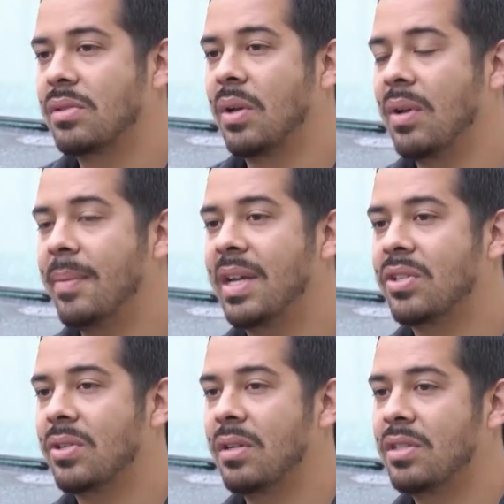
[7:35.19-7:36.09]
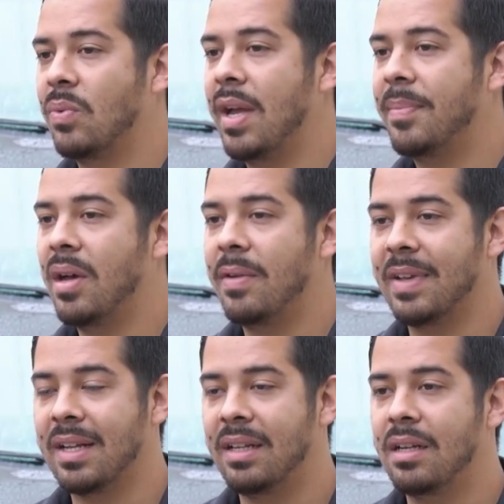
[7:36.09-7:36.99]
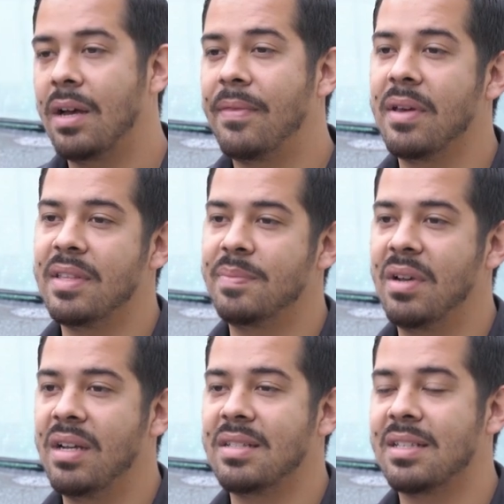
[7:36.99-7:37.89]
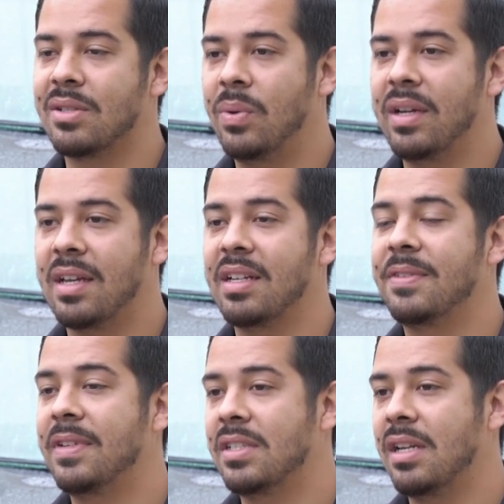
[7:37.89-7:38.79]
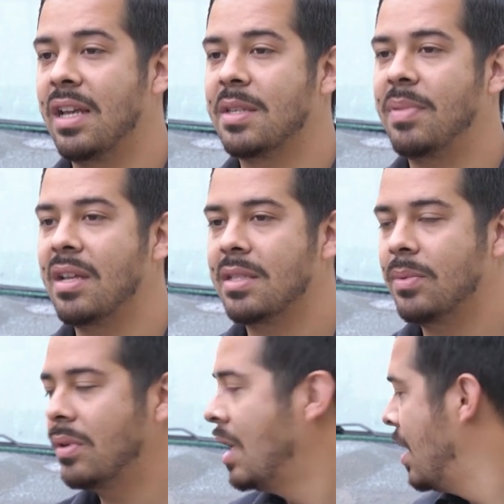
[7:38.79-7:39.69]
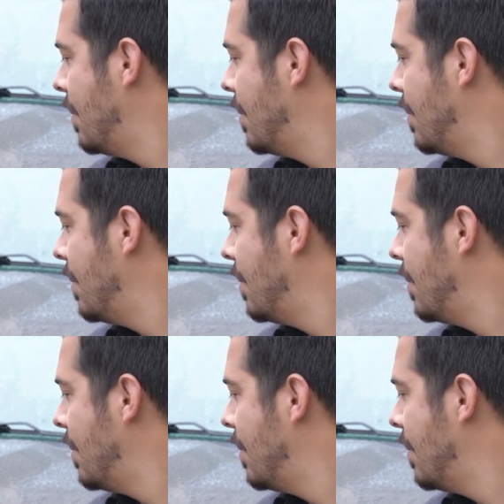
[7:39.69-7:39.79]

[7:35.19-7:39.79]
So you wanna make sure to wipe off and clean off all these bugs as quick and as efficiently as possible,